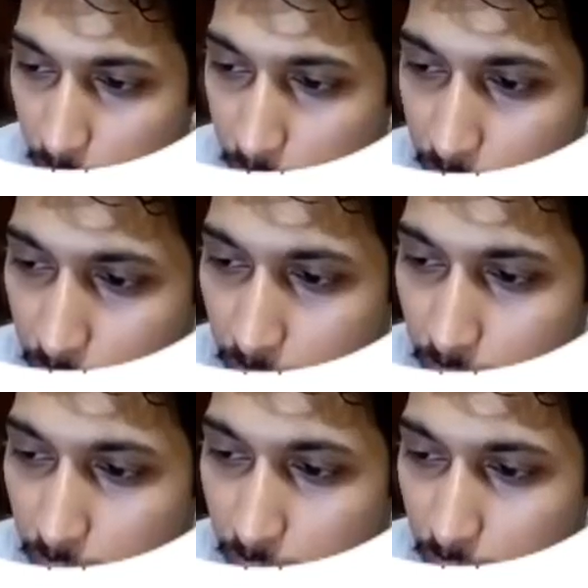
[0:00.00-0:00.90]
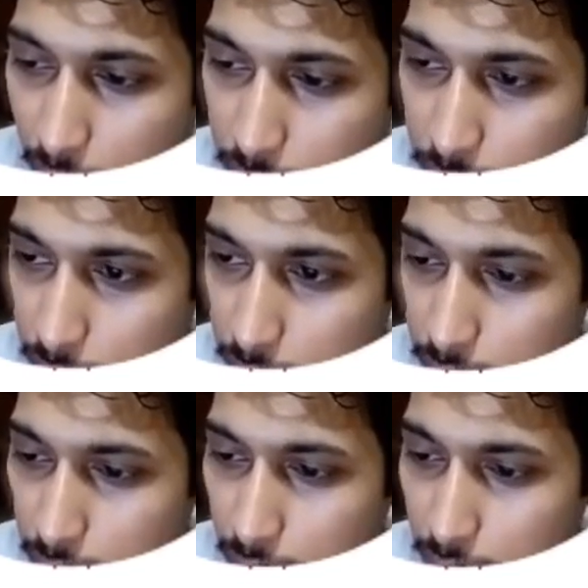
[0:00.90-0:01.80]
answer is the
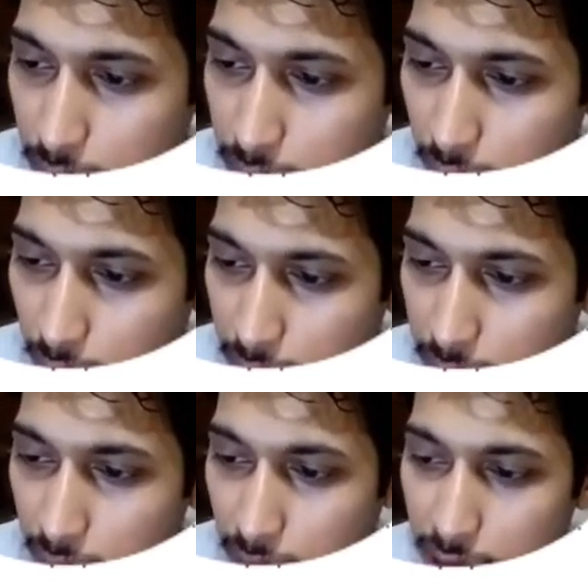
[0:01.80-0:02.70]
like 3 and the 2,